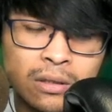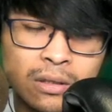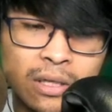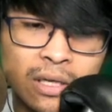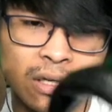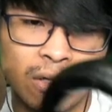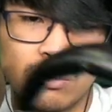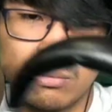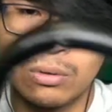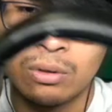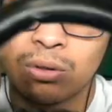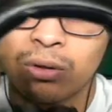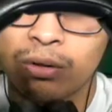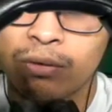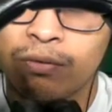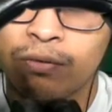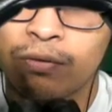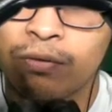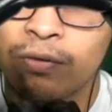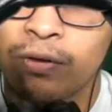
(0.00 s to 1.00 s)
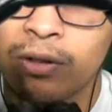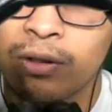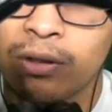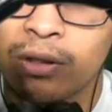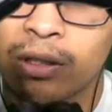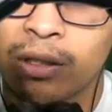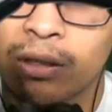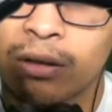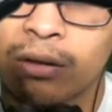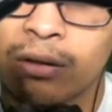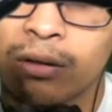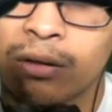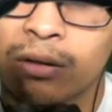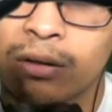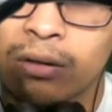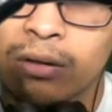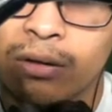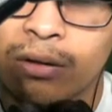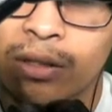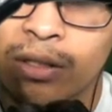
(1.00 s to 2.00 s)
they had a really good feeling
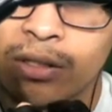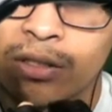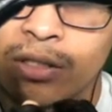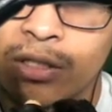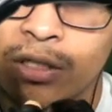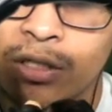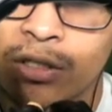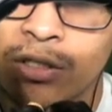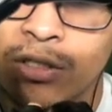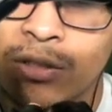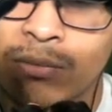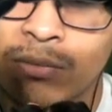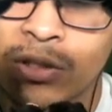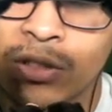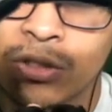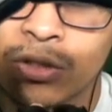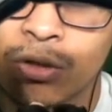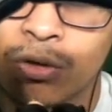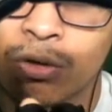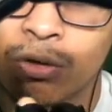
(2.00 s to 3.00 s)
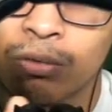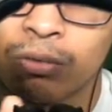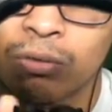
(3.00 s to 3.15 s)
that some things could go